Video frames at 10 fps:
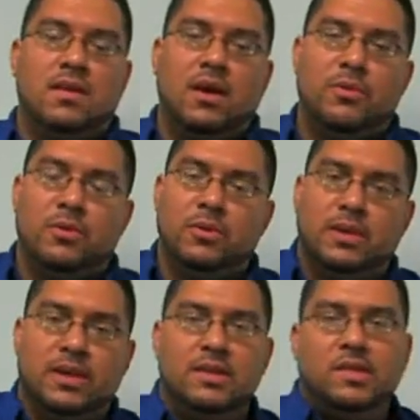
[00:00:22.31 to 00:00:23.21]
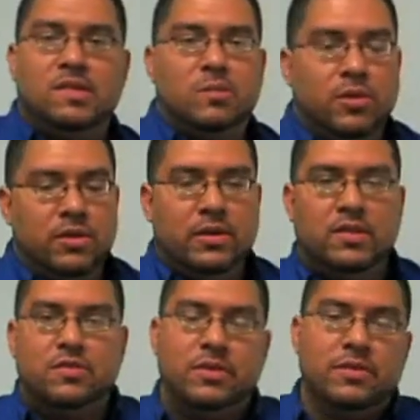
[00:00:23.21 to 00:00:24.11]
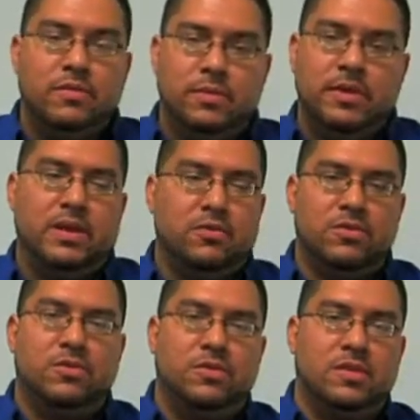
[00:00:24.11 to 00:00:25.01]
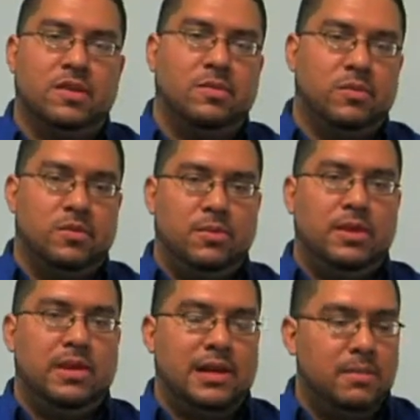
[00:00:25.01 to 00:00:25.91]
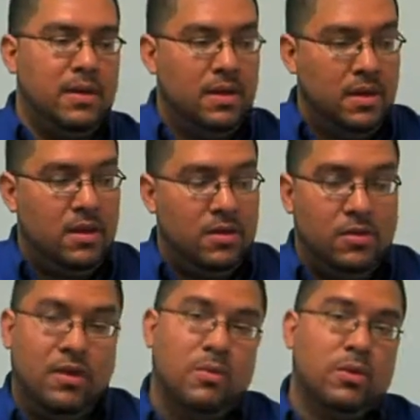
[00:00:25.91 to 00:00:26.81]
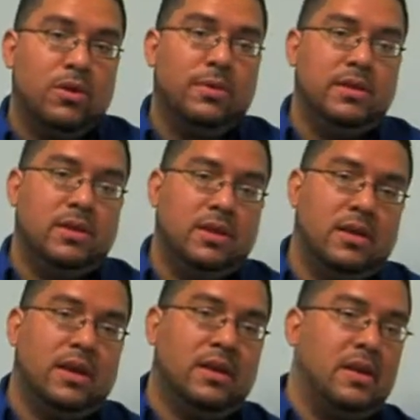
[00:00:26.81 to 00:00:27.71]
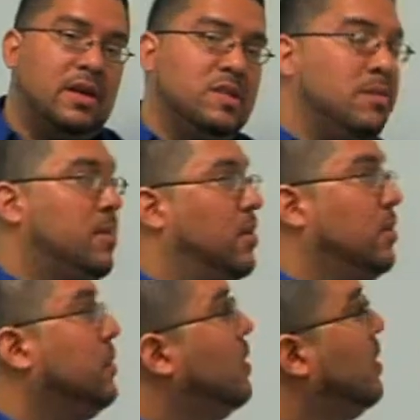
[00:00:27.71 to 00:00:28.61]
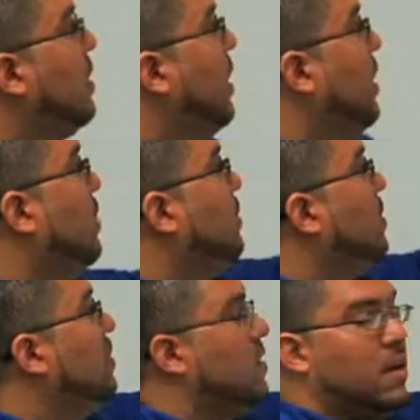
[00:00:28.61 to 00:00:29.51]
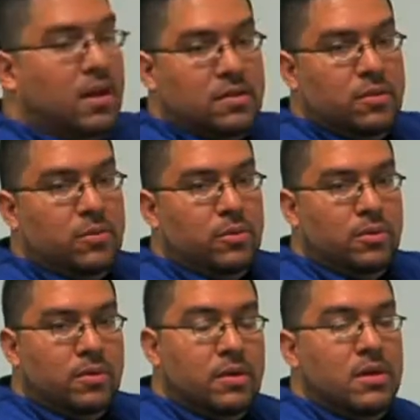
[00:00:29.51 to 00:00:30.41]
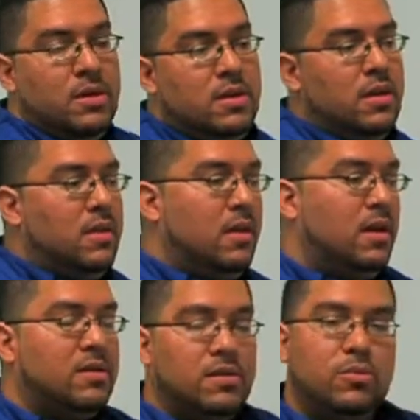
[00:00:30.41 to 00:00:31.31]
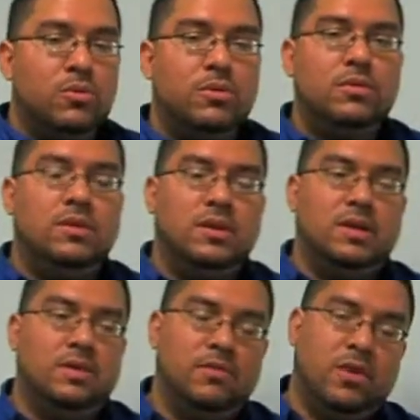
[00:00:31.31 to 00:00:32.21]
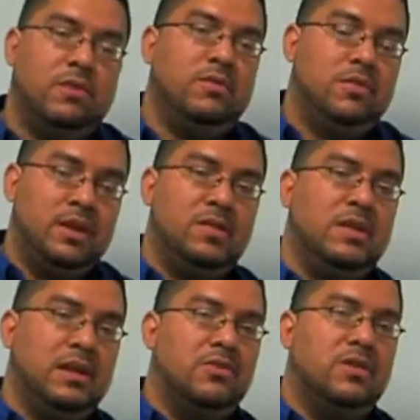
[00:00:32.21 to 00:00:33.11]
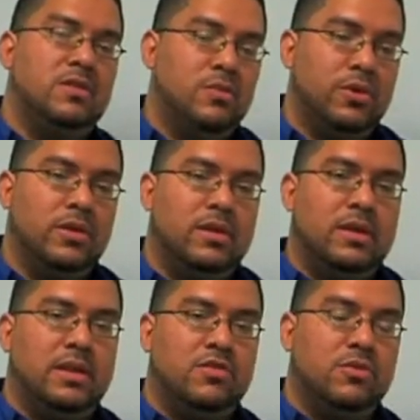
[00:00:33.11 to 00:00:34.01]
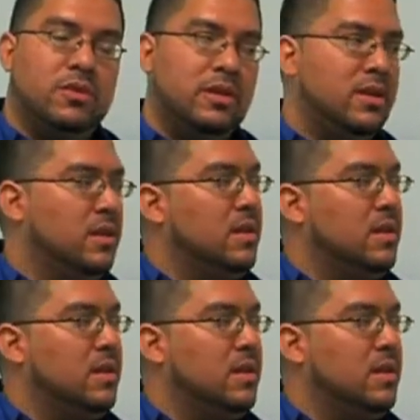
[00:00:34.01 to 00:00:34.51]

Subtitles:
How are we doing again? This is Marlon Echeverry from the Natural and Social Science Multimedia Lab. Today we're going to be looking at a concept known as the octet rule. The octet rule involves valence electrons, and we're going to look at that shortly.